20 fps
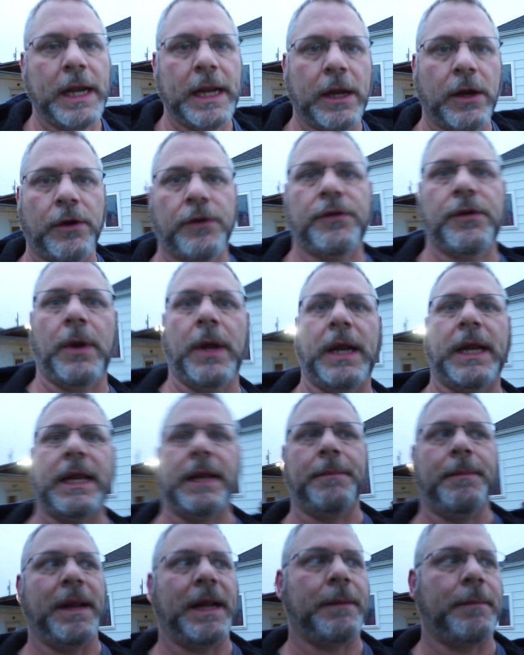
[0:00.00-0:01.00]
here so I
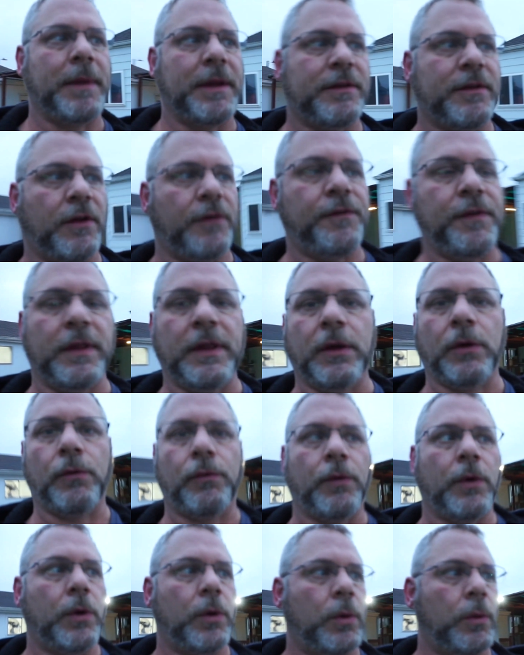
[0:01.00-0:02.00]
could make myself a
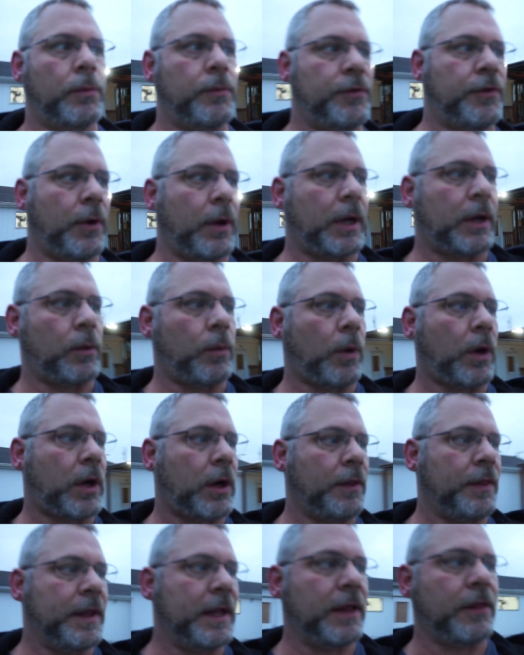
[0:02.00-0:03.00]
little room so I could
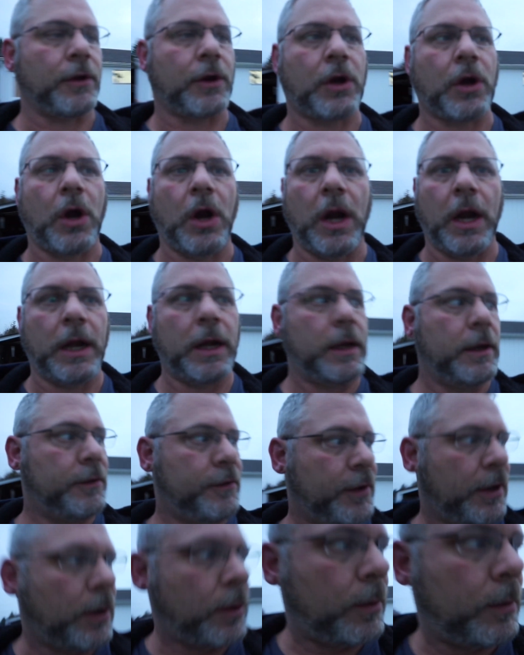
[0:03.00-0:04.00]
work on the other car.
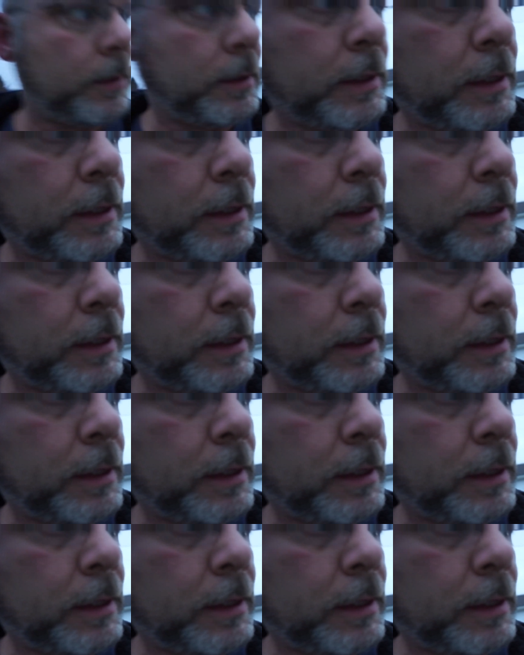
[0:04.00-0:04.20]
So